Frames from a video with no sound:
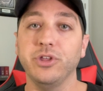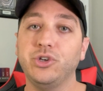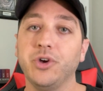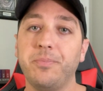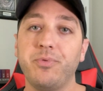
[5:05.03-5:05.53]

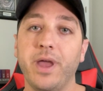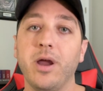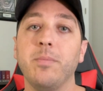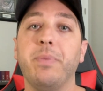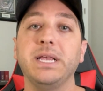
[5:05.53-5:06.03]
trip
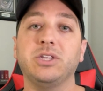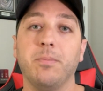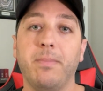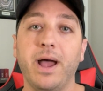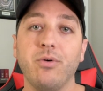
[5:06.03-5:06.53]
there, based
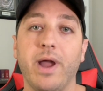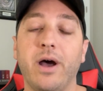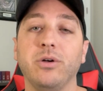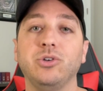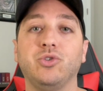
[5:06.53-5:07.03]
on my
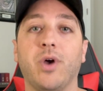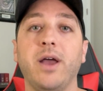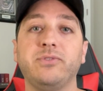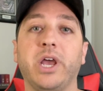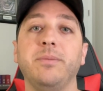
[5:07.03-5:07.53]
route,
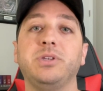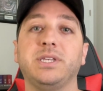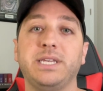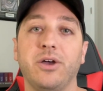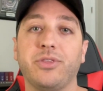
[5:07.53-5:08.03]
drive time to
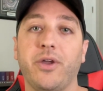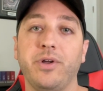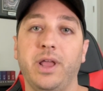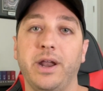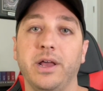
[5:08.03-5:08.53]
South
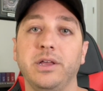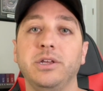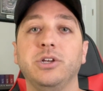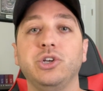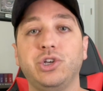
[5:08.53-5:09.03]
Carolina
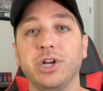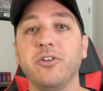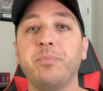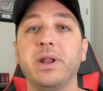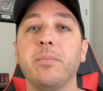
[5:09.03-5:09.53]
should
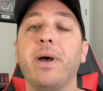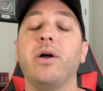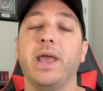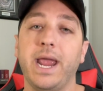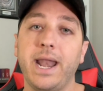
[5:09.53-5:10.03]
have been
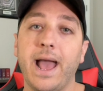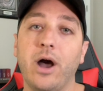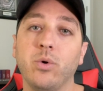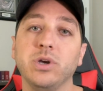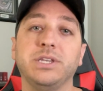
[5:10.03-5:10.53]
about 8
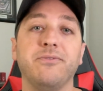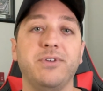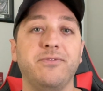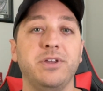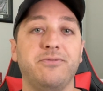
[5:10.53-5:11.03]
hours and
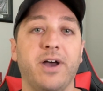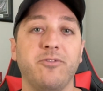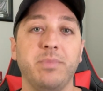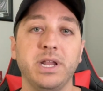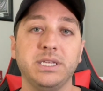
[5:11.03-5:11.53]

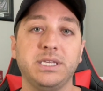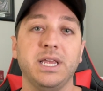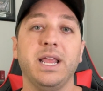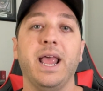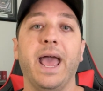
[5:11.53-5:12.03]
55 minutes,
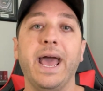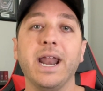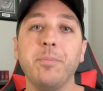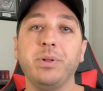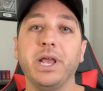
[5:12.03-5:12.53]
and
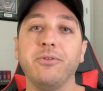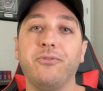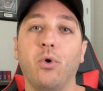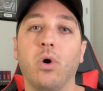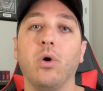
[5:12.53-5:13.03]
I planned
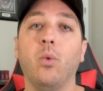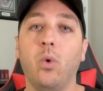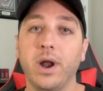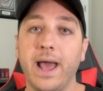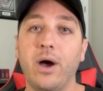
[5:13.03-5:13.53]
for
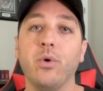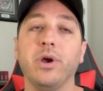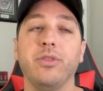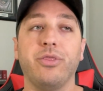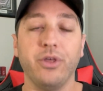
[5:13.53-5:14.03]
1 hour
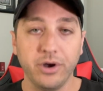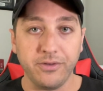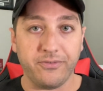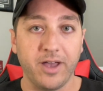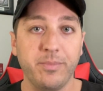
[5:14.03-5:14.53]
and
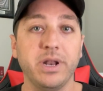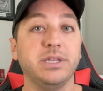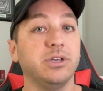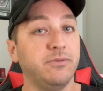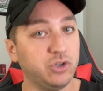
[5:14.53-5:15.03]
35
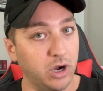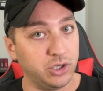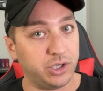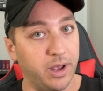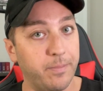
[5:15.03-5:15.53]
minutes of
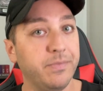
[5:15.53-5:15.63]
charge time.